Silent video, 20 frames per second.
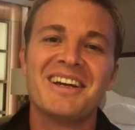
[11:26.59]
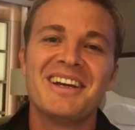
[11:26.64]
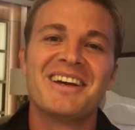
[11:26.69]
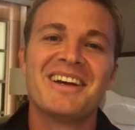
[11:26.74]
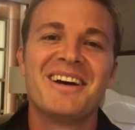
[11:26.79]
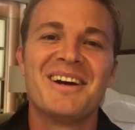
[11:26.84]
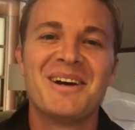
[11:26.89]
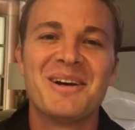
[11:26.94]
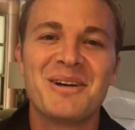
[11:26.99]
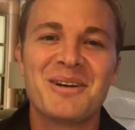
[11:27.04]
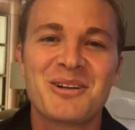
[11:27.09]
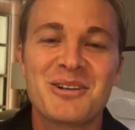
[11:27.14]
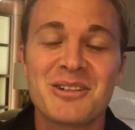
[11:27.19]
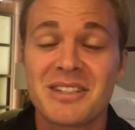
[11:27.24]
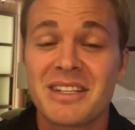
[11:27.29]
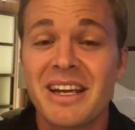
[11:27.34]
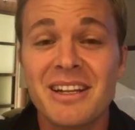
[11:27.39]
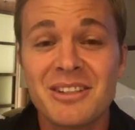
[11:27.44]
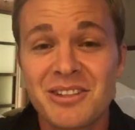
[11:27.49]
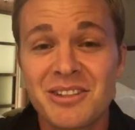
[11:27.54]
Because
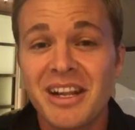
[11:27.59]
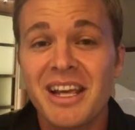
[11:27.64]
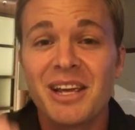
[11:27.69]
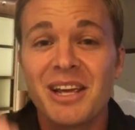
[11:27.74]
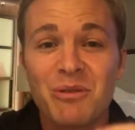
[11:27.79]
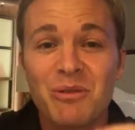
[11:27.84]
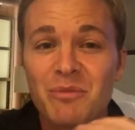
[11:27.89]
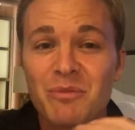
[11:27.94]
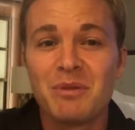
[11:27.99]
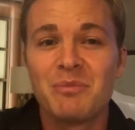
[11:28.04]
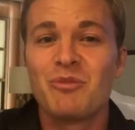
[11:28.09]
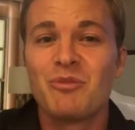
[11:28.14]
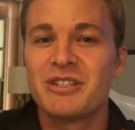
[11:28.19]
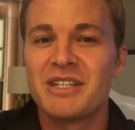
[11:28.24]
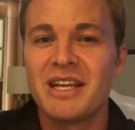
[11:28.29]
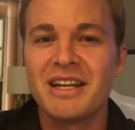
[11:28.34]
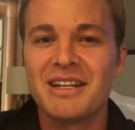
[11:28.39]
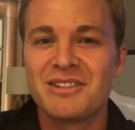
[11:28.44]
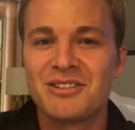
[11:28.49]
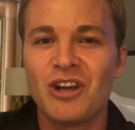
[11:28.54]
again, today it would have been
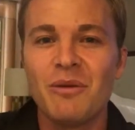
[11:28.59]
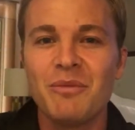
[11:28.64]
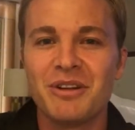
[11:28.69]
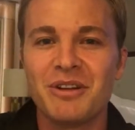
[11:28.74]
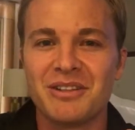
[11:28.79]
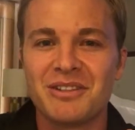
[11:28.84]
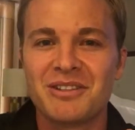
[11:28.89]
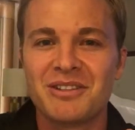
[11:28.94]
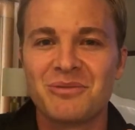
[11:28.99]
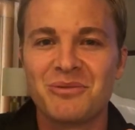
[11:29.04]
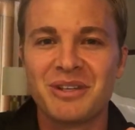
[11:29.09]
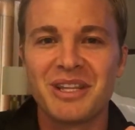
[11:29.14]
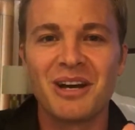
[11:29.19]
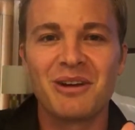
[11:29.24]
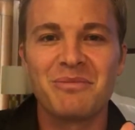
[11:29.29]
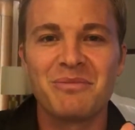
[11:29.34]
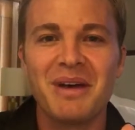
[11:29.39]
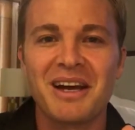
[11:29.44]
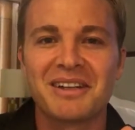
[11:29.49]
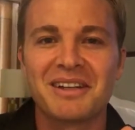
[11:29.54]
Mercedes dominance
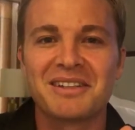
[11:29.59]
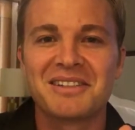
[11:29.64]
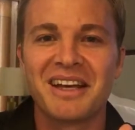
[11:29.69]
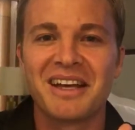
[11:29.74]
without Max.